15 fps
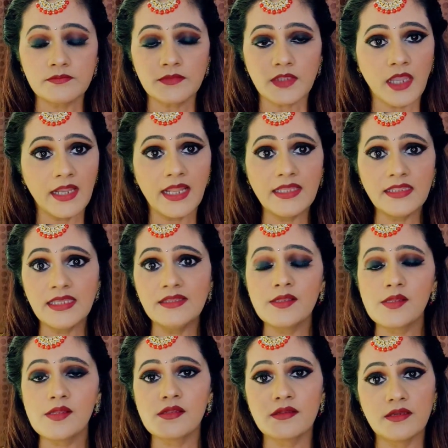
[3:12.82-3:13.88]
and I think
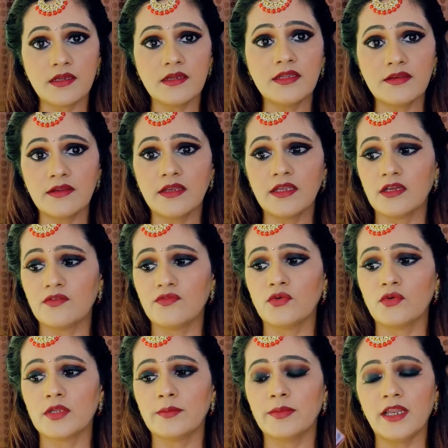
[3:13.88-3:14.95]
this is really
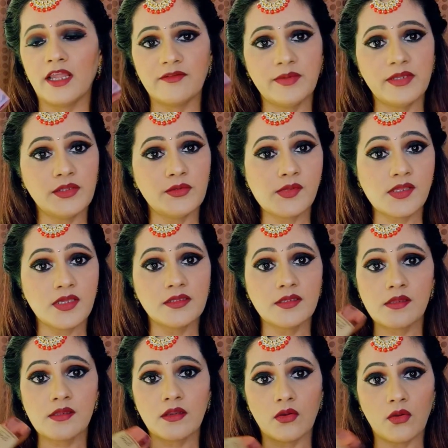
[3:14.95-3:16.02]
affordable. I've been using this
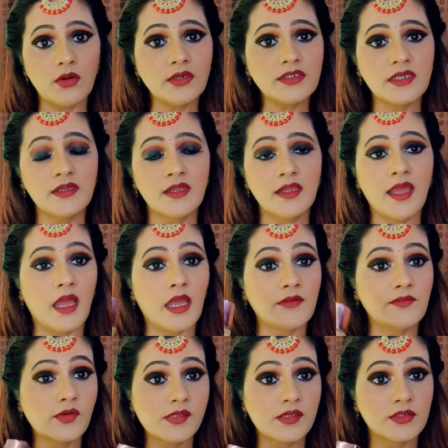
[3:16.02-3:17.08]
a lot. I've
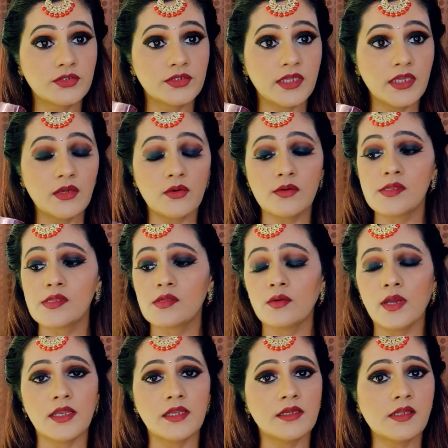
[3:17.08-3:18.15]
used it today also,
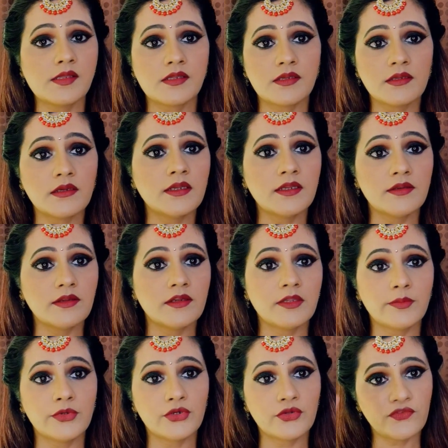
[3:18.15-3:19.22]
and it is really
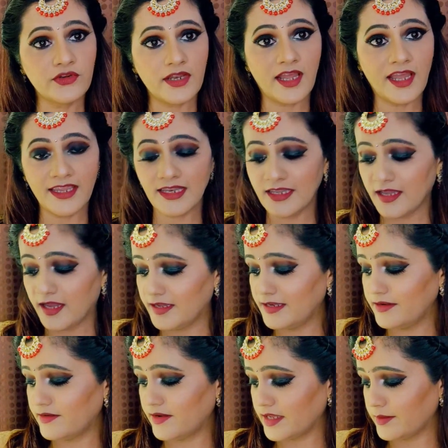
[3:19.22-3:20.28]
beautiful. Highly
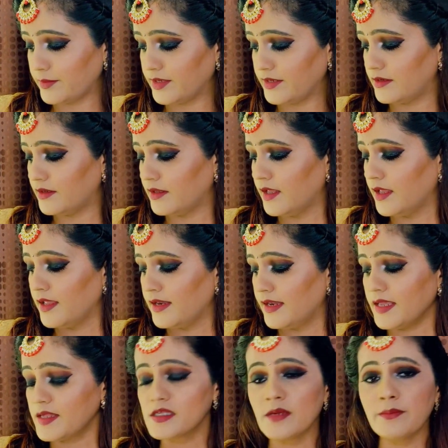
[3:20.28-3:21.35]
recommend.
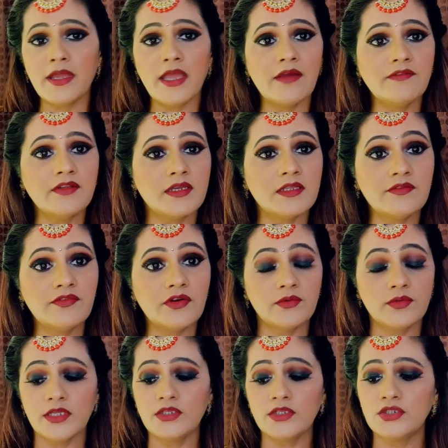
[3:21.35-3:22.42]
Next up, I have another
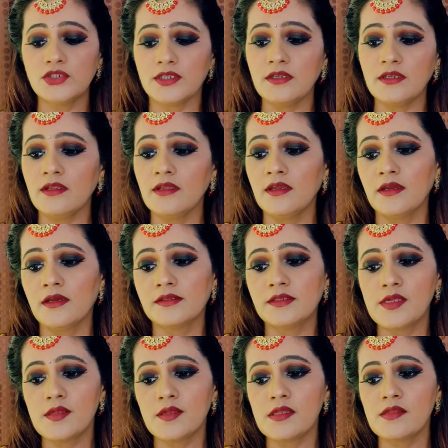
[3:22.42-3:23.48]
foundation.
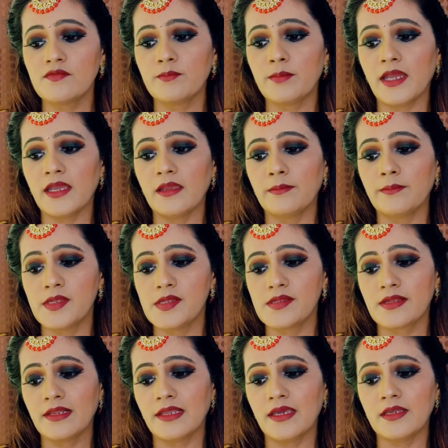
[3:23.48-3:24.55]
This is by Miss
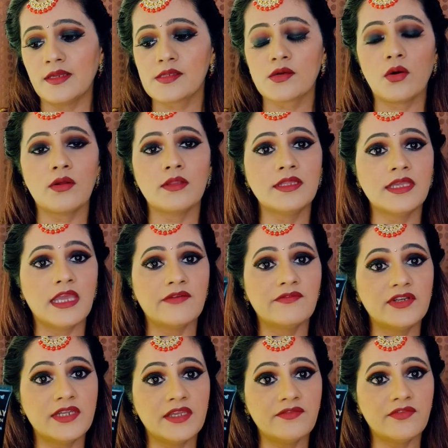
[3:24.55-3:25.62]
Claire. It's called the
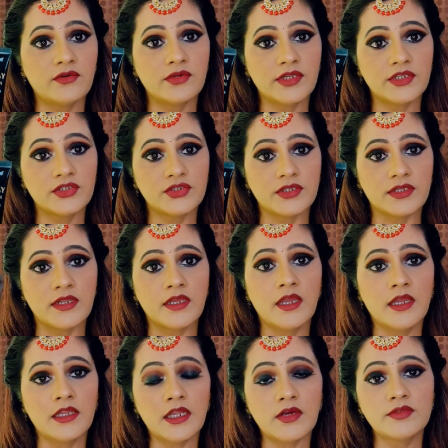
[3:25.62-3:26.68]
Everyday Foundation.
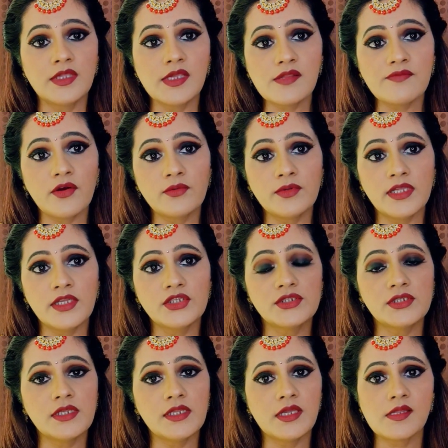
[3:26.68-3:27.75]
Now, this
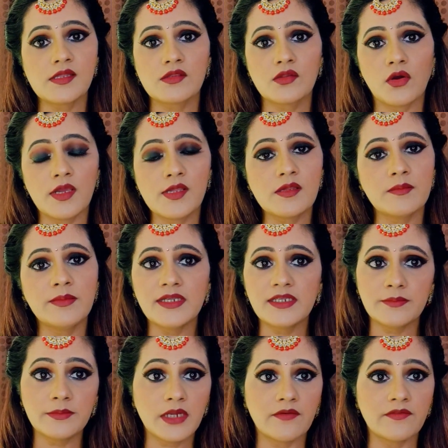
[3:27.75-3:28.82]
foundation is a
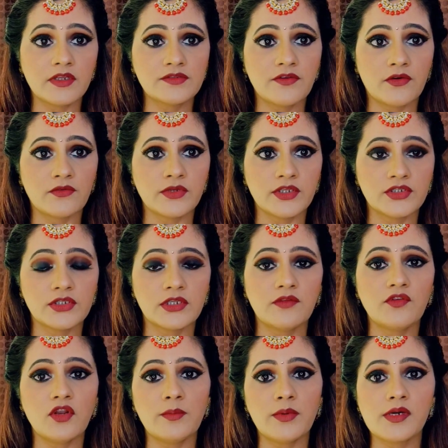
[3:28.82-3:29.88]
medium coverage foundation. If
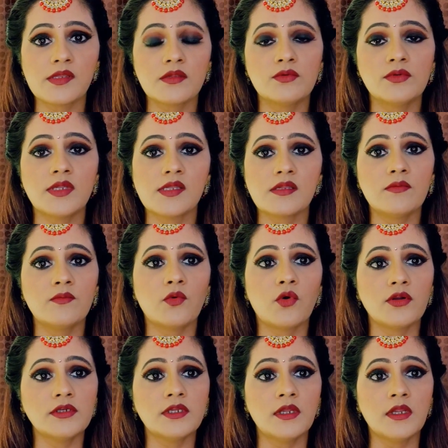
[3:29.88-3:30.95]
you're a person who doesn't
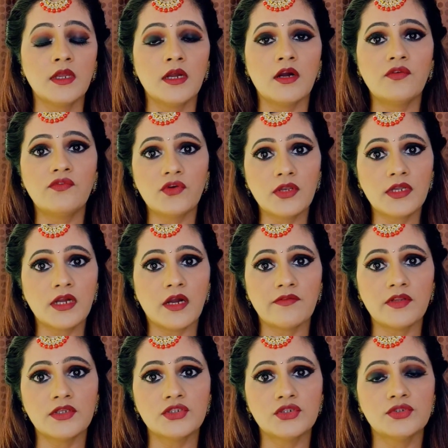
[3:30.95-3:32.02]
want a full
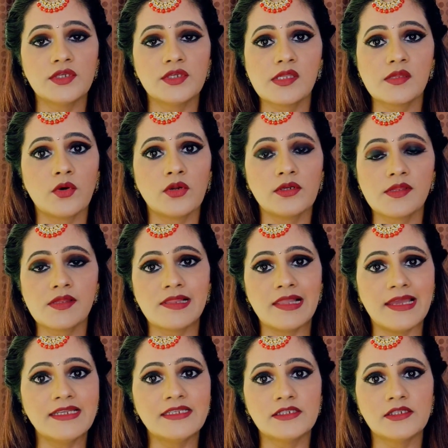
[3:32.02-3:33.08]
coverage, you just want a
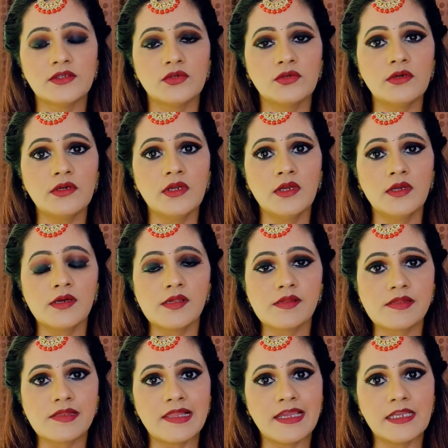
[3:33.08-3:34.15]
slight
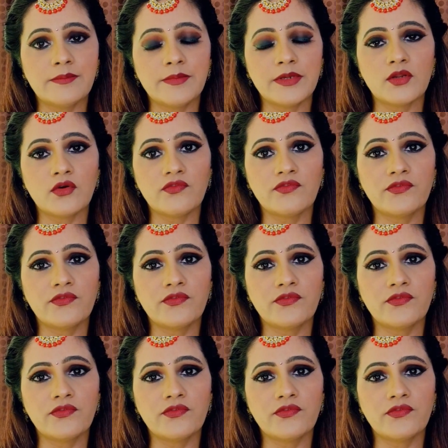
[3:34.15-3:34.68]
bit of